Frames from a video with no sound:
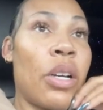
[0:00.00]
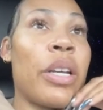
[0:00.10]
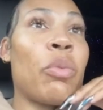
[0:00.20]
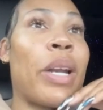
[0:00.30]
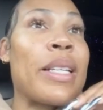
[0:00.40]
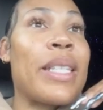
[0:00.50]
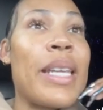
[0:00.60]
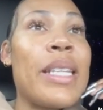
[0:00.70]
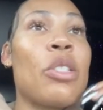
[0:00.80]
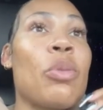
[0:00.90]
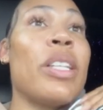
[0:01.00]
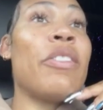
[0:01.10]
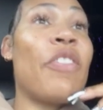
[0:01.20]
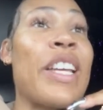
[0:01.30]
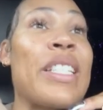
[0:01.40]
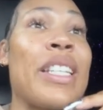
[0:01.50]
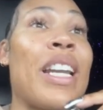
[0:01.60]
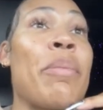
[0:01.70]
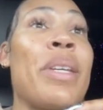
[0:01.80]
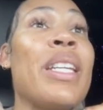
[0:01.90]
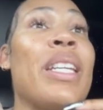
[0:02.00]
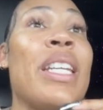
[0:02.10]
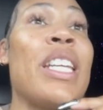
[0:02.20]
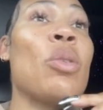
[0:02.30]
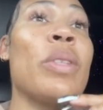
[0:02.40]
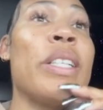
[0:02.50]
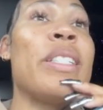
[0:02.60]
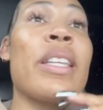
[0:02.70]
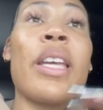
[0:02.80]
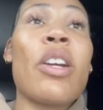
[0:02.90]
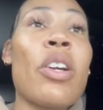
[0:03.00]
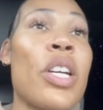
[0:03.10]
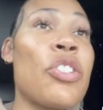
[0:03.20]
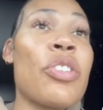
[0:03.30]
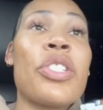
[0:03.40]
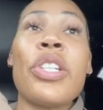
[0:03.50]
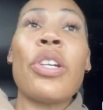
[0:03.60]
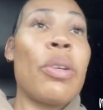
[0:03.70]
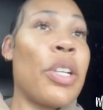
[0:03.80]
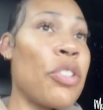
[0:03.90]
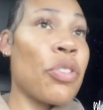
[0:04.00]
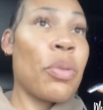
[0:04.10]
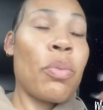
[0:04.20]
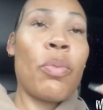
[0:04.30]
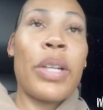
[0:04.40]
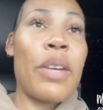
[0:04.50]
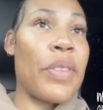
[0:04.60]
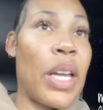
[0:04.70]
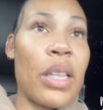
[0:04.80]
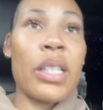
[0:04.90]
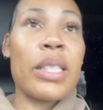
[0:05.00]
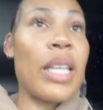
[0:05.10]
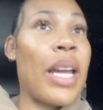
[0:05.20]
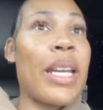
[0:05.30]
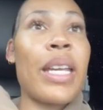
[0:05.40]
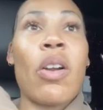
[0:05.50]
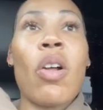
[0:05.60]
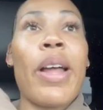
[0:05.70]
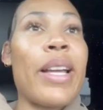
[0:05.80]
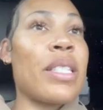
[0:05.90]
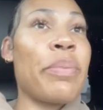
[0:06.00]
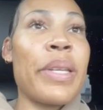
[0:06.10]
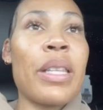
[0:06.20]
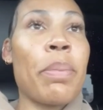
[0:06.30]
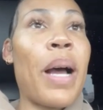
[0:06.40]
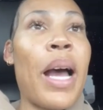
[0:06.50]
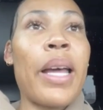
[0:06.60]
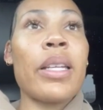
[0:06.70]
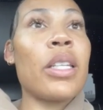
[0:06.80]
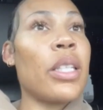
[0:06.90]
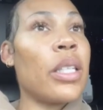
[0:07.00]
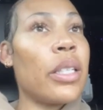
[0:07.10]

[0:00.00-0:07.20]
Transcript: You know, and when I say equally invested, I mean equally to their 100, to your 100, whatever that looks like. It all has to be in the pot.